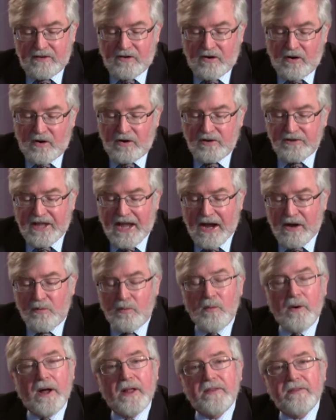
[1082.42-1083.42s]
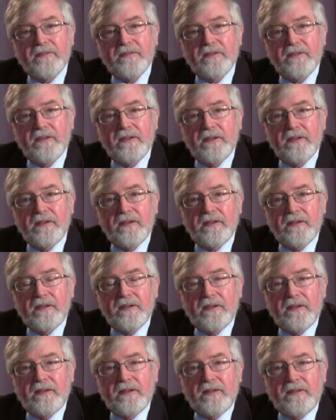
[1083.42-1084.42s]
the called out ones.
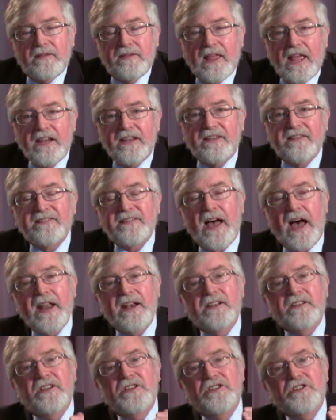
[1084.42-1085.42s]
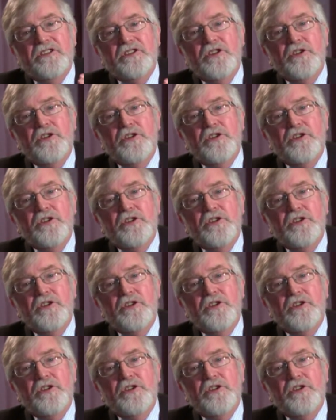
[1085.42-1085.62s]
They decided to